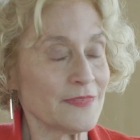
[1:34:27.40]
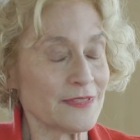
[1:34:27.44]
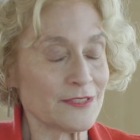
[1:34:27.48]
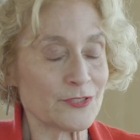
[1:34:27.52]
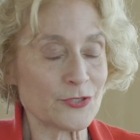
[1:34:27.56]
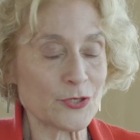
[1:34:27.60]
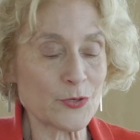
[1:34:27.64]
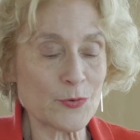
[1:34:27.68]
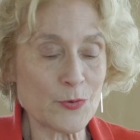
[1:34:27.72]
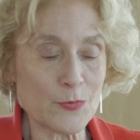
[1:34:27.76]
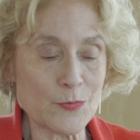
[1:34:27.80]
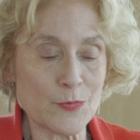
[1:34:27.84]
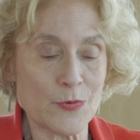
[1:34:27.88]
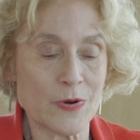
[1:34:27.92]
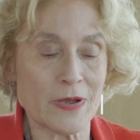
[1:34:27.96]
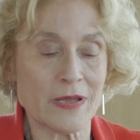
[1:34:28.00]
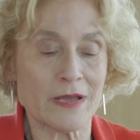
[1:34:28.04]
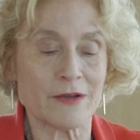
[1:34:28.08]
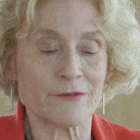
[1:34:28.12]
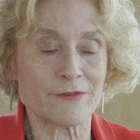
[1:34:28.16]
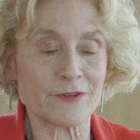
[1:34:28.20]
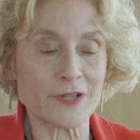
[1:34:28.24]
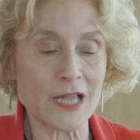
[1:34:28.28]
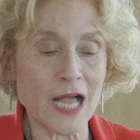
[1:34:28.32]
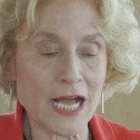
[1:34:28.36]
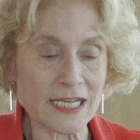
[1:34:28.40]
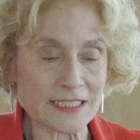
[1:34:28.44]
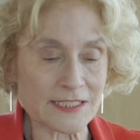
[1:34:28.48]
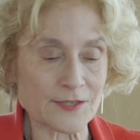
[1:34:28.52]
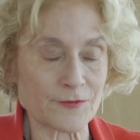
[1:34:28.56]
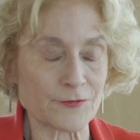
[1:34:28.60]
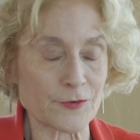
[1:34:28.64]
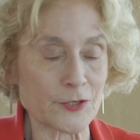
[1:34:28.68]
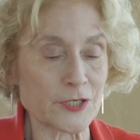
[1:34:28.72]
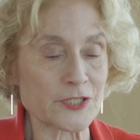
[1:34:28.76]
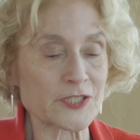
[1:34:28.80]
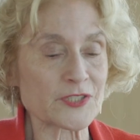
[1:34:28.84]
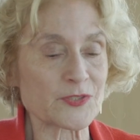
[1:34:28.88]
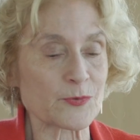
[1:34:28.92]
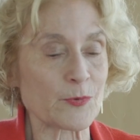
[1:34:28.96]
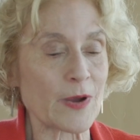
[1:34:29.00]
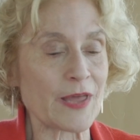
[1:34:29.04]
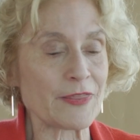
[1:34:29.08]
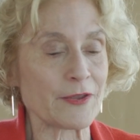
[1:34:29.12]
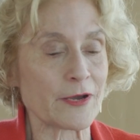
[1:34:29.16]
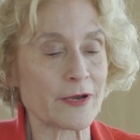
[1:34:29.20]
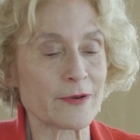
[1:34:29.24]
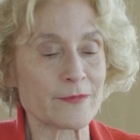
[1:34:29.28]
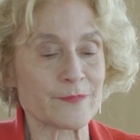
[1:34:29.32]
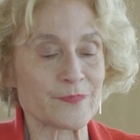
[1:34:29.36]
to philosophers,
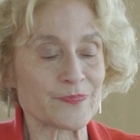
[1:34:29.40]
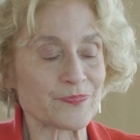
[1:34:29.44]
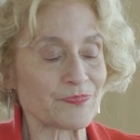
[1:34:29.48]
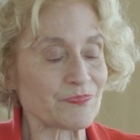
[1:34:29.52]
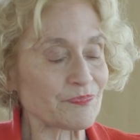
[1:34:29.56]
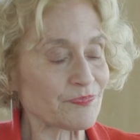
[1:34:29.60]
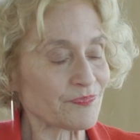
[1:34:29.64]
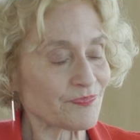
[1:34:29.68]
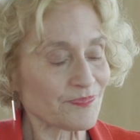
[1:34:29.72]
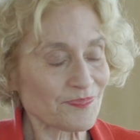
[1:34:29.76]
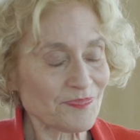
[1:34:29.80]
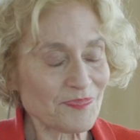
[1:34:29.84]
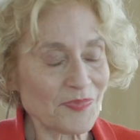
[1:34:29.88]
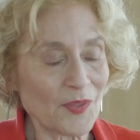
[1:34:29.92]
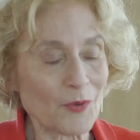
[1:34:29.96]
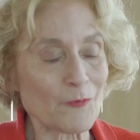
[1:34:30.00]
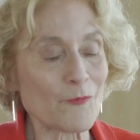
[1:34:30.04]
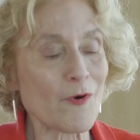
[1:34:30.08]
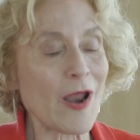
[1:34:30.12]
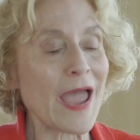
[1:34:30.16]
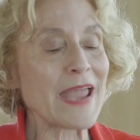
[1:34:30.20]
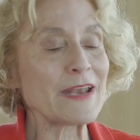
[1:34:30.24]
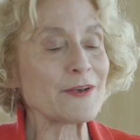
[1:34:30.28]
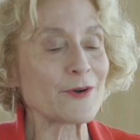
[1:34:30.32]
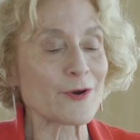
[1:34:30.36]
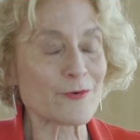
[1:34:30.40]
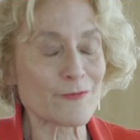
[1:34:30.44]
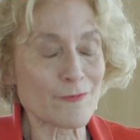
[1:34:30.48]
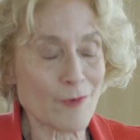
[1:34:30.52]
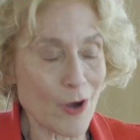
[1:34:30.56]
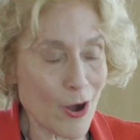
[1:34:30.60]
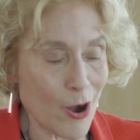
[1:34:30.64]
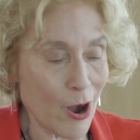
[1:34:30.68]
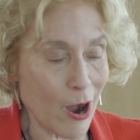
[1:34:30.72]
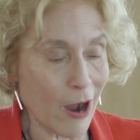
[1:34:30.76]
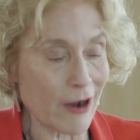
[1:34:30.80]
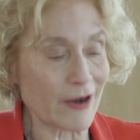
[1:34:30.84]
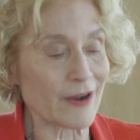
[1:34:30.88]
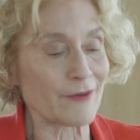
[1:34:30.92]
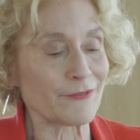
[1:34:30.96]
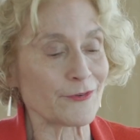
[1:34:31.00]
whether right or wrong.